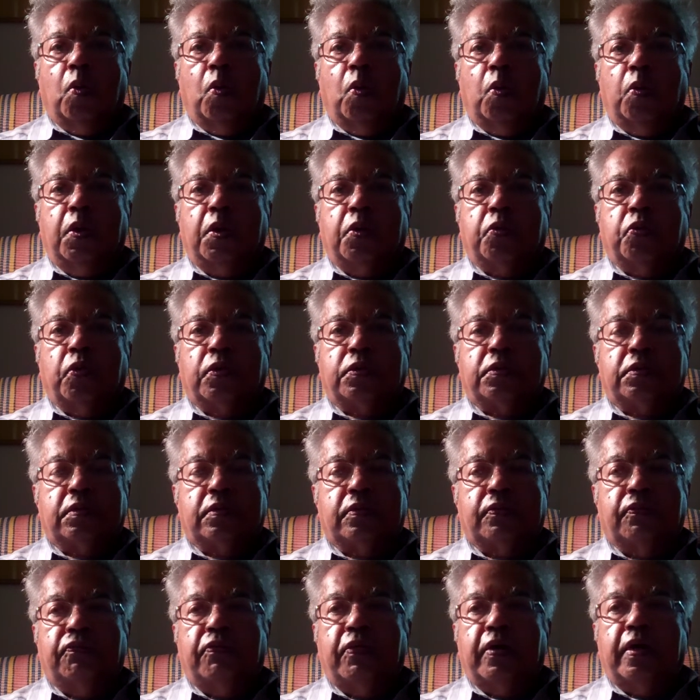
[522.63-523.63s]
Oh, it was
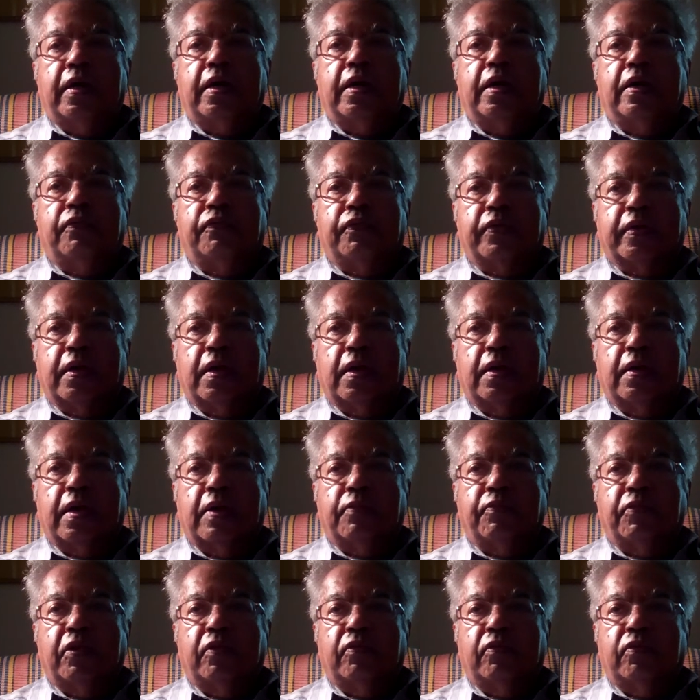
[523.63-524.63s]
very difficult. I
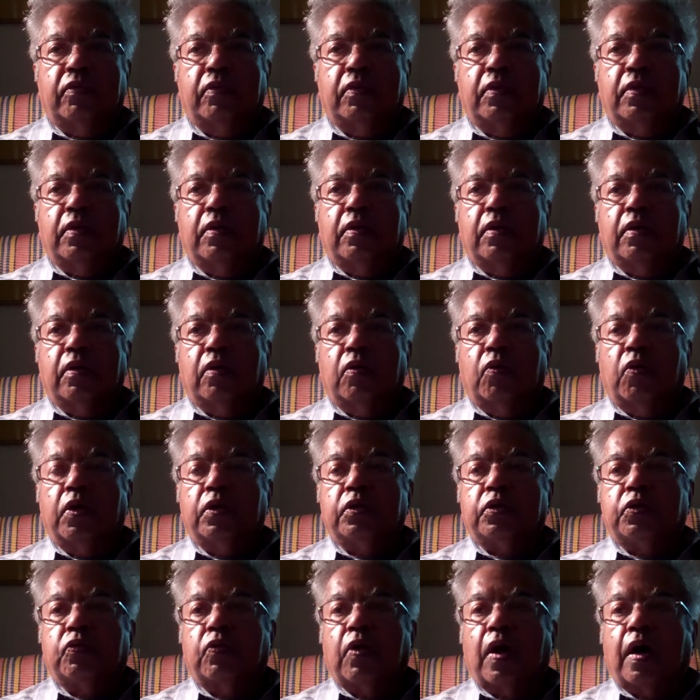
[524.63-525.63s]
mean, going
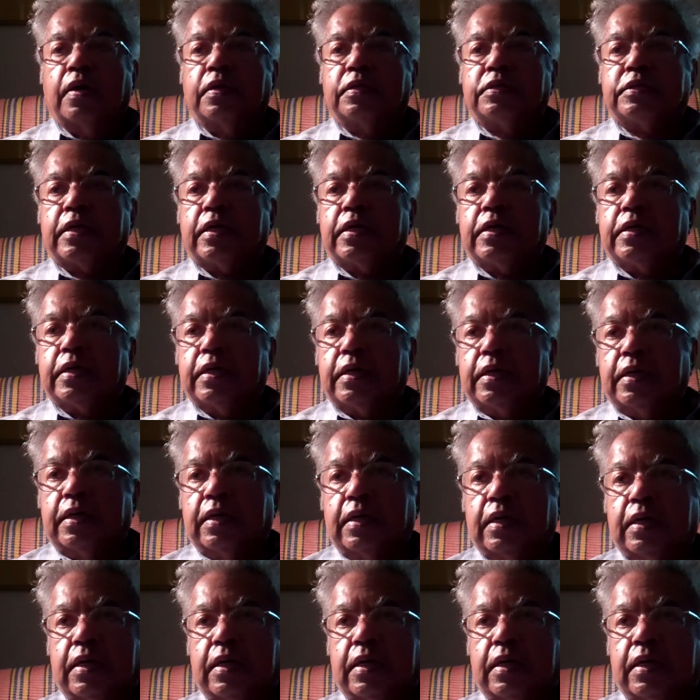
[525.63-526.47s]
through uncertainty.